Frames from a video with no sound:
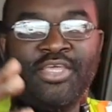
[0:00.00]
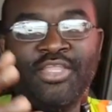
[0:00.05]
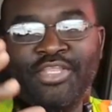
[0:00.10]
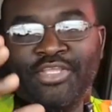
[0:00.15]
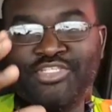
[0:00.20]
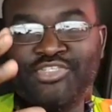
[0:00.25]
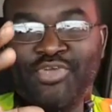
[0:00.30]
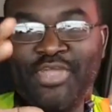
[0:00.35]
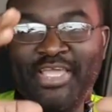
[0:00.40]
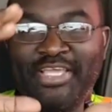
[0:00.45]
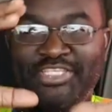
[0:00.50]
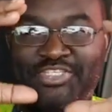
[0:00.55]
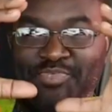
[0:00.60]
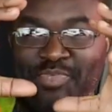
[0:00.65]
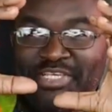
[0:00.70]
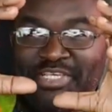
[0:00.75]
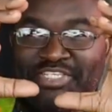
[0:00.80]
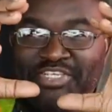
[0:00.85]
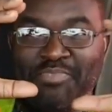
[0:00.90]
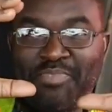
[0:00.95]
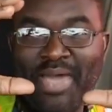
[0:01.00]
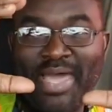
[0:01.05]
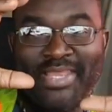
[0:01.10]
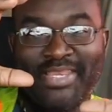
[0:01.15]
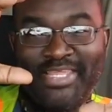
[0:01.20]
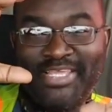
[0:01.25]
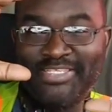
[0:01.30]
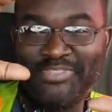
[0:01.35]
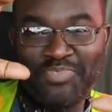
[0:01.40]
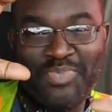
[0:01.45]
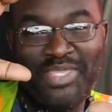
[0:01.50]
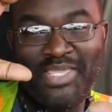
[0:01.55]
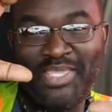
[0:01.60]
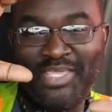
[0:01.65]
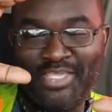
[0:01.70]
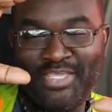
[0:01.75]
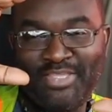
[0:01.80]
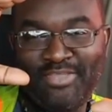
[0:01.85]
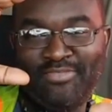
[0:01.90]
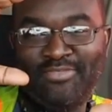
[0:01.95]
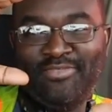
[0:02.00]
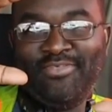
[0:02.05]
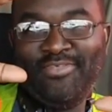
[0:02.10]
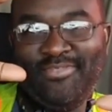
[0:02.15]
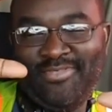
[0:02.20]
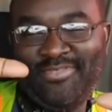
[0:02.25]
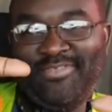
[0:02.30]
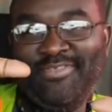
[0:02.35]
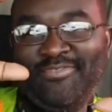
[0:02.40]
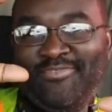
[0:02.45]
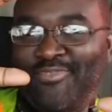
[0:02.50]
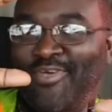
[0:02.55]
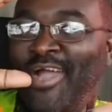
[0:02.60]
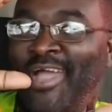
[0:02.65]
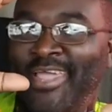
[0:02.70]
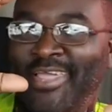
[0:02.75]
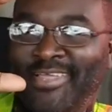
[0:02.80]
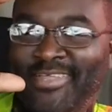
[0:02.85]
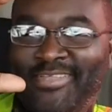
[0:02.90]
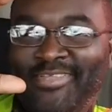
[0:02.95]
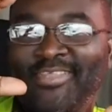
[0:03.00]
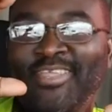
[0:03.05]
The transmission about this big, right?